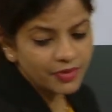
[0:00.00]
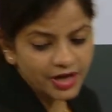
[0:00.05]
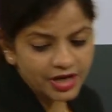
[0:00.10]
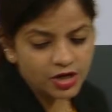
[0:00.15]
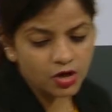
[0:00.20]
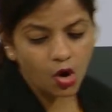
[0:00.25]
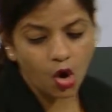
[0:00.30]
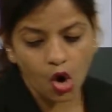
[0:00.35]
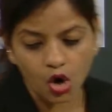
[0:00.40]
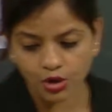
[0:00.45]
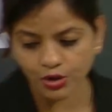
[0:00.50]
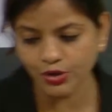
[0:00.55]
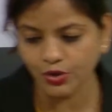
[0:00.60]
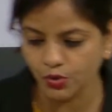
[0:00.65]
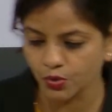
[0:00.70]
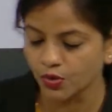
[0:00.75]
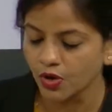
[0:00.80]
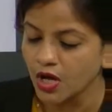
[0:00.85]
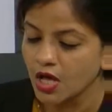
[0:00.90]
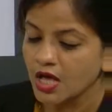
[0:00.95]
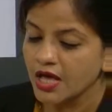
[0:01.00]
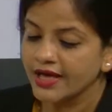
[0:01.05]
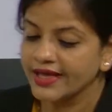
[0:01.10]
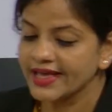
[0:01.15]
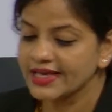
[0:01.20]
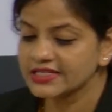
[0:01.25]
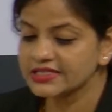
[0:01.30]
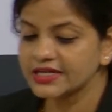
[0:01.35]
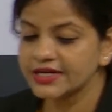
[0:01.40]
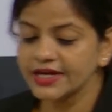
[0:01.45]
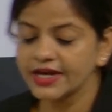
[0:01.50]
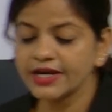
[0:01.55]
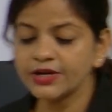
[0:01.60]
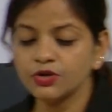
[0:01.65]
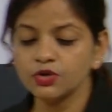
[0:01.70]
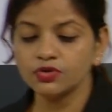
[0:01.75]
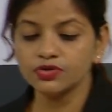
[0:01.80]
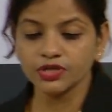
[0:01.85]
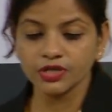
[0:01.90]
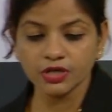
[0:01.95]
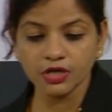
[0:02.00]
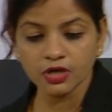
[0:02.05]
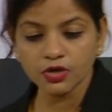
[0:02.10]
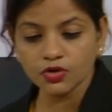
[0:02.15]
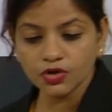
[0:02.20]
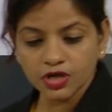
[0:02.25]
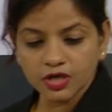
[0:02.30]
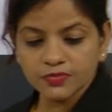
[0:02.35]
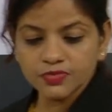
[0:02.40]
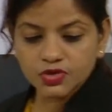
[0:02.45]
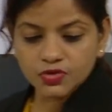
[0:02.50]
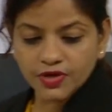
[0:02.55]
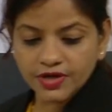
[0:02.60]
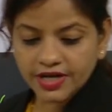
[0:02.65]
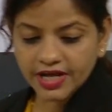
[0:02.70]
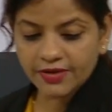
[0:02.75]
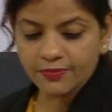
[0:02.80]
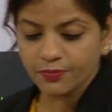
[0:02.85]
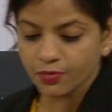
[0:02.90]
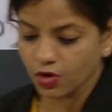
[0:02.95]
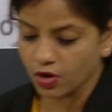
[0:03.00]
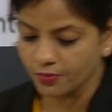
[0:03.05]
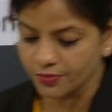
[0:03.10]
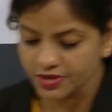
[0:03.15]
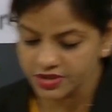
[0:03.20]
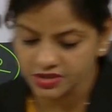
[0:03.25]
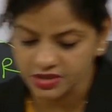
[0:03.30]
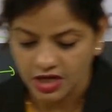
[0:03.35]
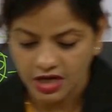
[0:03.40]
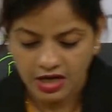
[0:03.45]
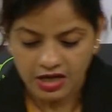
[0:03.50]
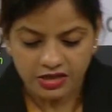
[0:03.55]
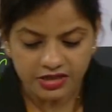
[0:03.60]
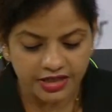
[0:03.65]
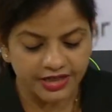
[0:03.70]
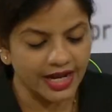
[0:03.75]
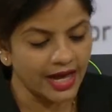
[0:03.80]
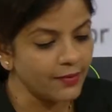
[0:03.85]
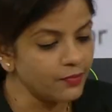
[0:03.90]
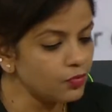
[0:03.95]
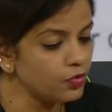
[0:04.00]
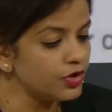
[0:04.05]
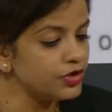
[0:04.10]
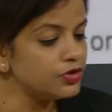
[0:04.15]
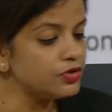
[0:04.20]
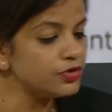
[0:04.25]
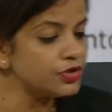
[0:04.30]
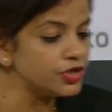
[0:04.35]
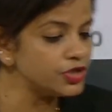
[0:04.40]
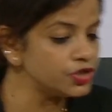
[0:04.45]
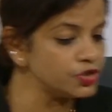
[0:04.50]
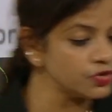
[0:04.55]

in onto. Yesterday to Trickle Kundam student, I promised that I'm going to teach